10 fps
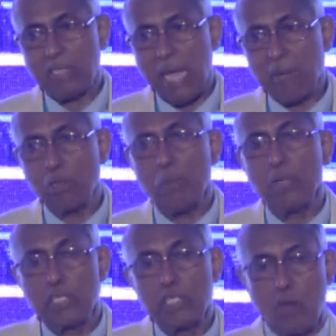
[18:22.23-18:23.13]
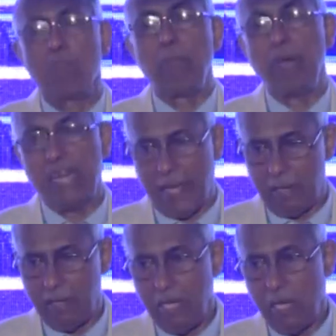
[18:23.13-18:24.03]
aim should be to stop the bleeding.
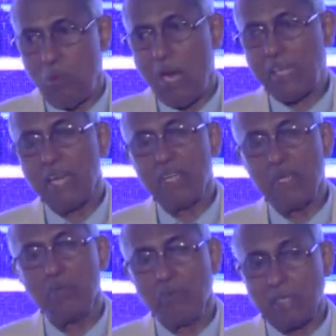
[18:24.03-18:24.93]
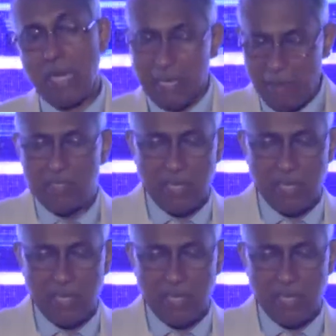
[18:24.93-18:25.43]
What can we do for that? I will tell you